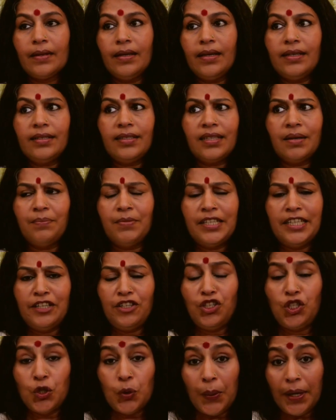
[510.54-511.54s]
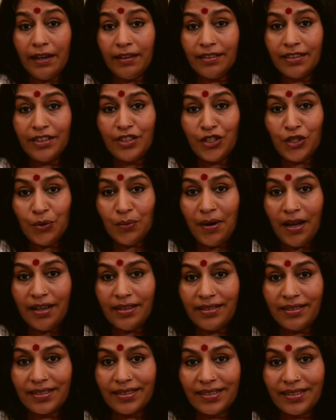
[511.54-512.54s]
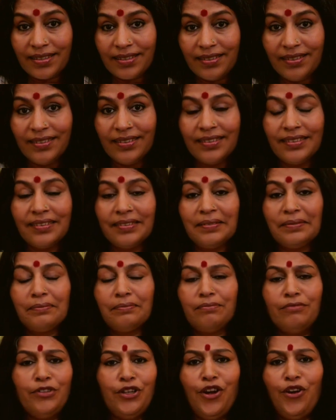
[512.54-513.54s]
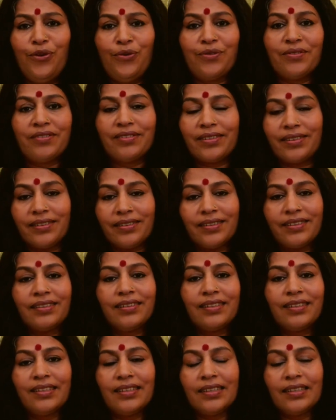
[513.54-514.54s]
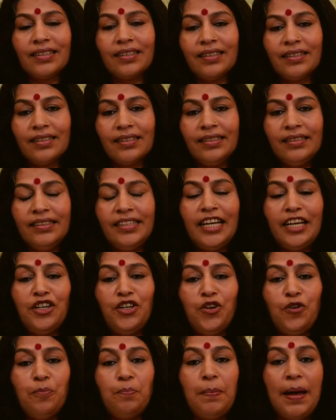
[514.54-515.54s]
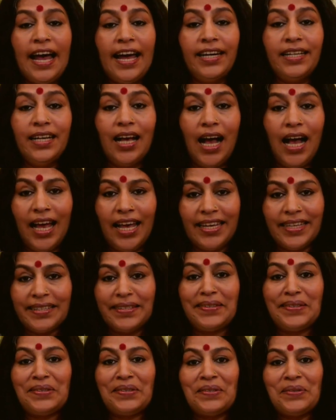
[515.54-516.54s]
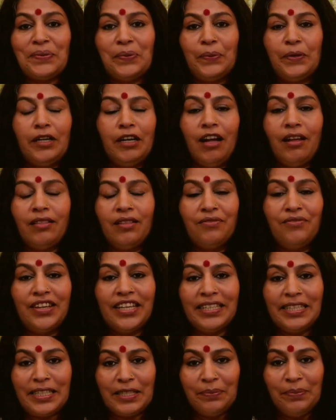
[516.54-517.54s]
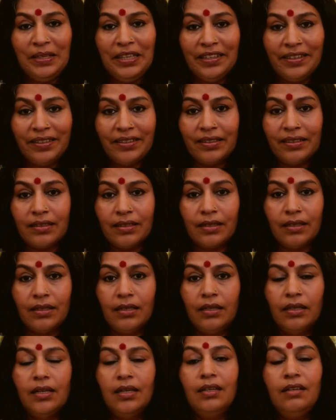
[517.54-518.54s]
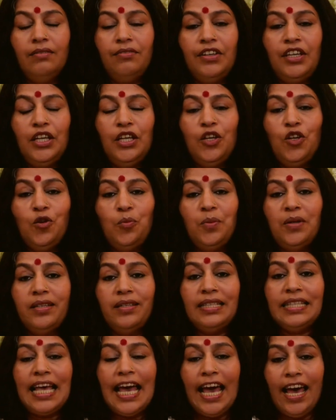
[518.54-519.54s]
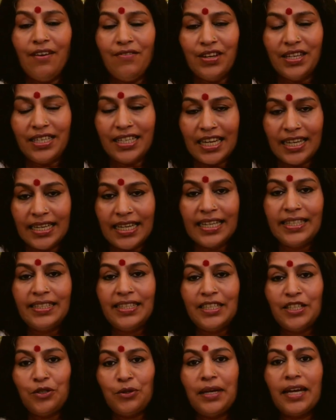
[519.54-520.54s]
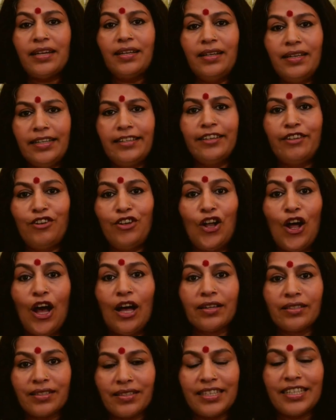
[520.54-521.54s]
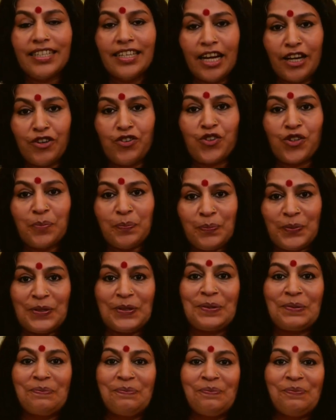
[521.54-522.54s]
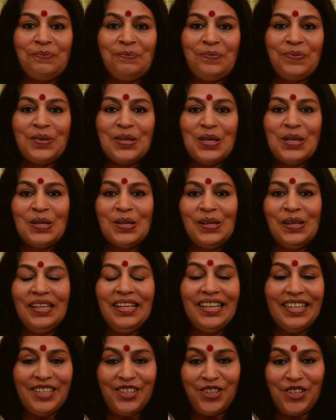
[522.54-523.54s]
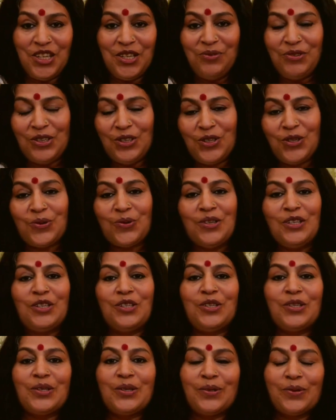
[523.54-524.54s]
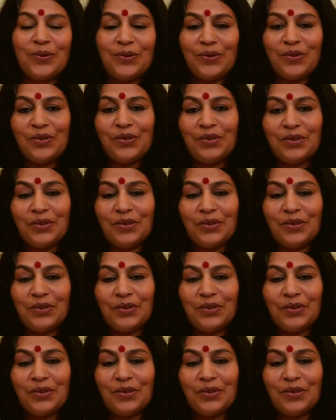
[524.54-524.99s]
Is somebody doing this to us? No. There are no bad guys. We're not the victim here. We humans have a tendency to get a little lost in our trips. History will show it to you.